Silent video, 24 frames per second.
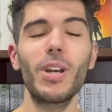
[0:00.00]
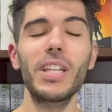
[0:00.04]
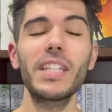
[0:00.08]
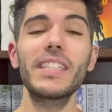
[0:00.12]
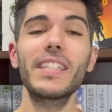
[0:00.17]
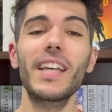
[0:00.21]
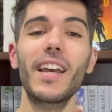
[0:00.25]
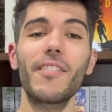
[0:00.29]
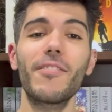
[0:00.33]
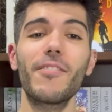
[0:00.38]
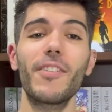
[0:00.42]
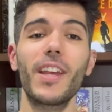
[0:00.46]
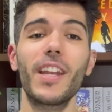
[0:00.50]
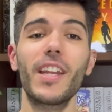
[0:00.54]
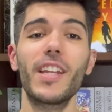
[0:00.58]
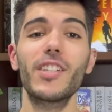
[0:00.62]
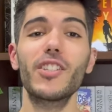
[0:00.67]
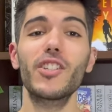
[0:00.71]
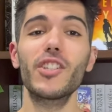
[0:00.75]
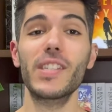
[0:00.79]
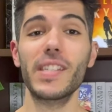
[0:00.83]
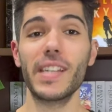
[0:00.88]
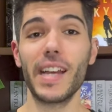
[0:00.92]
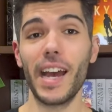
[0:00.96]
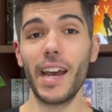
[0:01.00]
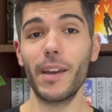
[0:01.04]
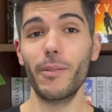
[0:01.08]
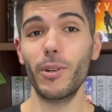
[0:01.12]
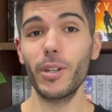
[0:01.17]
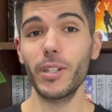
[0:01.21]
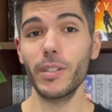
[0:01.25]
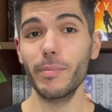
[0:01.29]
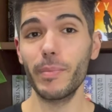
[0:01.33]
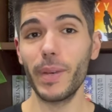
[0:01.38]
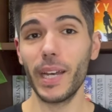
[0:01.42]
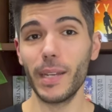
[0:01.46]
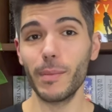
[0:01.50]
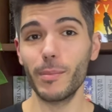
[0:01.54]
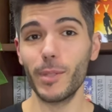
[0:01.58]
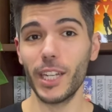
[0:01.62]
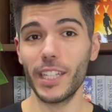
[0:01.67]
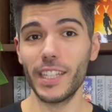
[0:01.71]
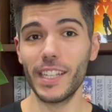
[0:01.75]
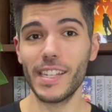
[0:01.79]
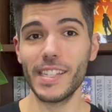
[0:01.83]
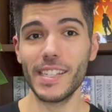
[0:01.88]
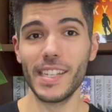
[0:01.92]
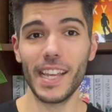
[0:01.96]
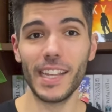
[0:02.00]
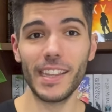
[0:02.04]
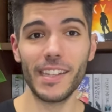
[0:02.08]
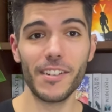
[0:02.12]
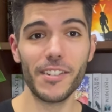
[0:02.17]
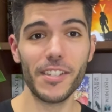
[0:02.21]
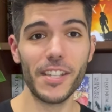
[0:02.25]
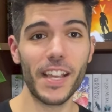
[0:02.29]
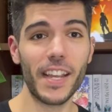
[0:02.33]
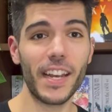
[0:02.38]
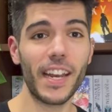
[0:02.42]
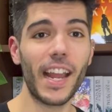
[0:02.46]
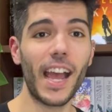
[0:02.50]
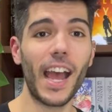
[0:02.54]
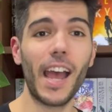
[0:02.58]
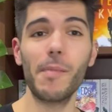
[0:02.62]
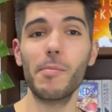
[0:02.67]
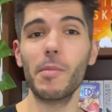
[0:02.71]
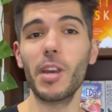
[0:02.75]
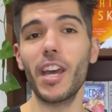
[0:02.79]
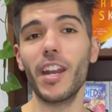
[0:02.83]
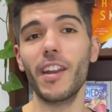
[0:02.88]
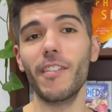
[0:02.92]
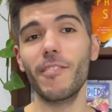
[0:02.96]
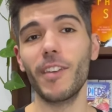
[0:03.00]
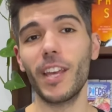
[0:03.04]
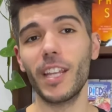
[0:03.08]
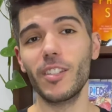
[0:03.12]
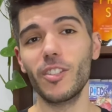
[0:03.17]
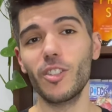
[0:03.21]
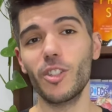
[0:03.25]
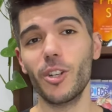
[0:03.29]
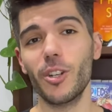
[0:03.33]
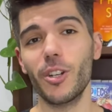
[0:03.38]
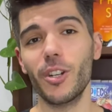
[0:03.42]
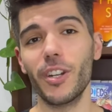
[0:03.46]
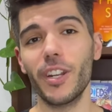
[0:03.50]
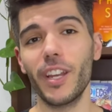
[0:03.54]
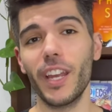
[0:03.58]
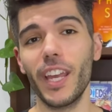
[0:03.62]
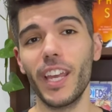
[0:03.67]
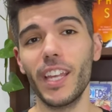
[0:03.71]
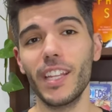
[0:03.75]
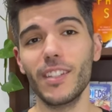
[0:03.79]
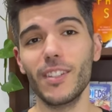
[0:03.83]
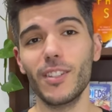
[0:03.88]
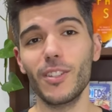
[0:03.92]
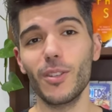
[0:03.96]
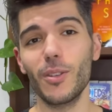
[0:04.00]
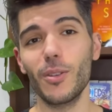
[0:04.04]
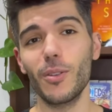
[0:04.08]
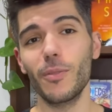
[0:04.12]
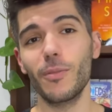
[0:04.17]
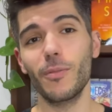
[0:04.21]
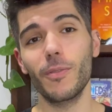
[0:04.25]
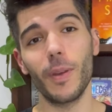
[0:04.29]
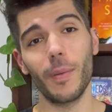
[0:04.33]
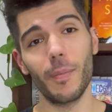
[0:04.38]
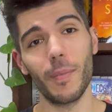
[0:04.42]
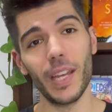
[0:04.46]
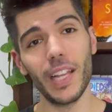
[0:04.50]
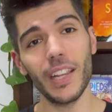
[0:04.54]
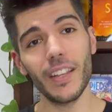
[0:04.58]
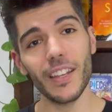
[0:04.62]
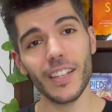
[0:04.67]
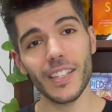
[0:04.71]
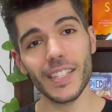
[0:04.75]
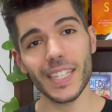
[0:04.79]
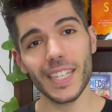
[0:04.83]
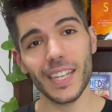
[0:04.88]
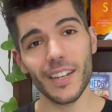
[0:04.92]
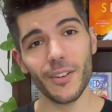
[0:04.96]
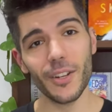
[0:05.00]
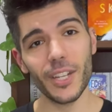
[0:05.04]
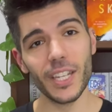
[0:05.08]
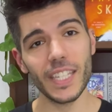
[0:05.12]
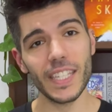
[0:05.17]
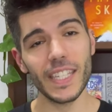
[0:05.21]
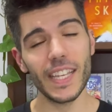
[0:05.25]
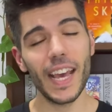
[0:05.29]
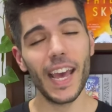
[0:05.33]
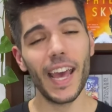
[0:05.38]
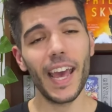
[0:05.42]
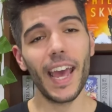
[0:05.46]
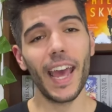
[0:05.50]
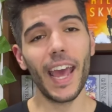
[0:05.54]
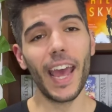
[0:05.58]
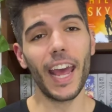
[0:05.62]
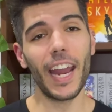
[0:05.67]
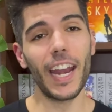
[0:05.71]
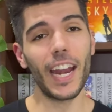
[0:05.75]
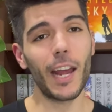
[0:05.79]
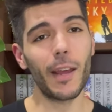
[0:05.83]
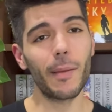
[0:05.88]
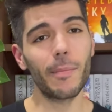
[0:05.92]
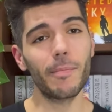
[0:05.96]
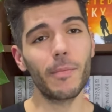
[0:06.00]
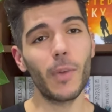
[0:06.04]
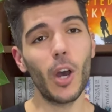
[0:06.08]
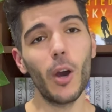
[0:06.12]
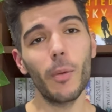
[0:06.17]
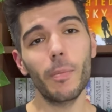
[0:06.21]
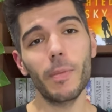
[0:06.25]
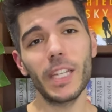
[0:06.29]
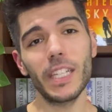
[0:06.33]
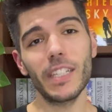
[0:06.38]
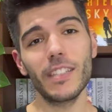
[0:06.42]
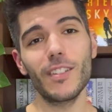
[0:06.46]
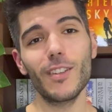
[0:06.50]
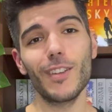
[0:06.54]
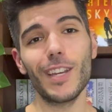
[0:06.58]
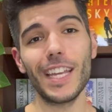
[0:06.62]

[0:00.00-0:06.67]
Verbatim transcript: Once I finish Skyward by Brandon Sanderson, I'm gonna venture into Familia series, and I'm hoping to